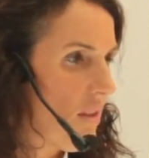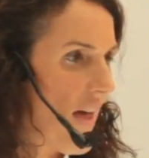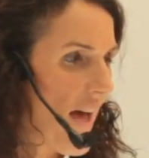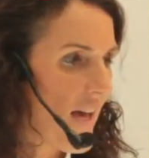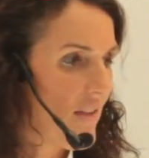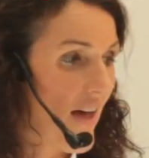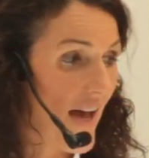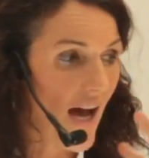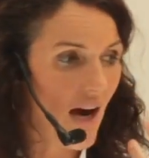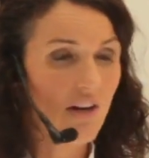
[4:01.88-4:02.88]
they
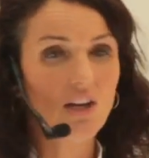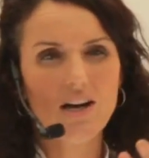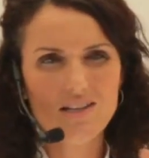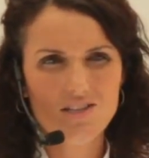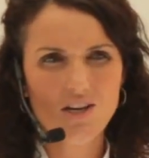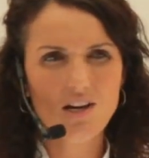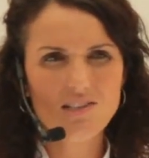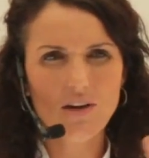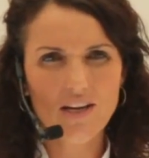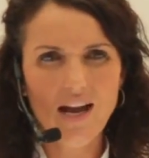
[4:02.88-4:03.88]
are a lighter style,
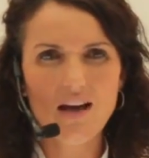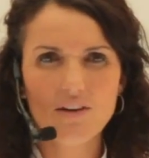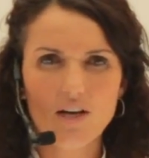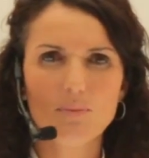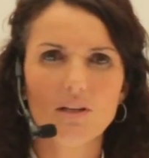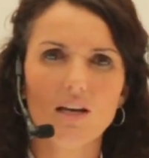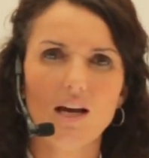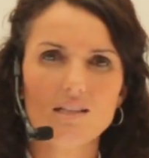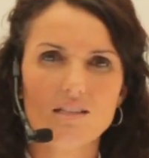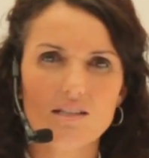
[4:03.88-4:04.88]
so I can have a couple of
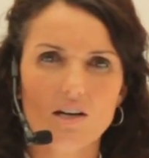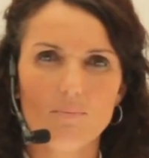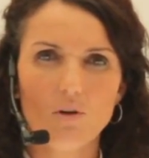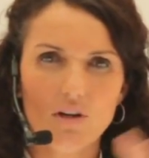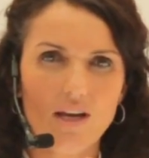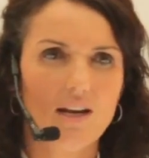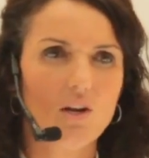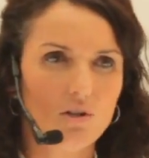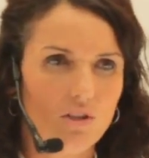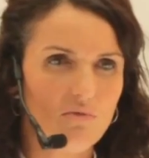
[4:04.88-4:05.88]
glasses and I'm not getting
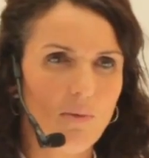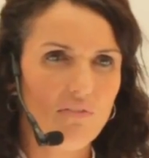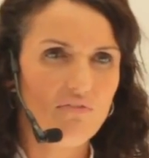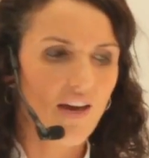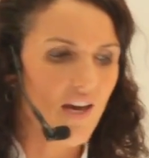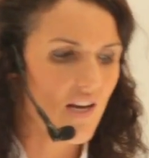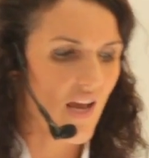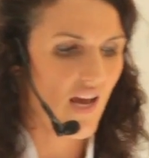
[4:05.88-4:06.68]
knocked off my feet.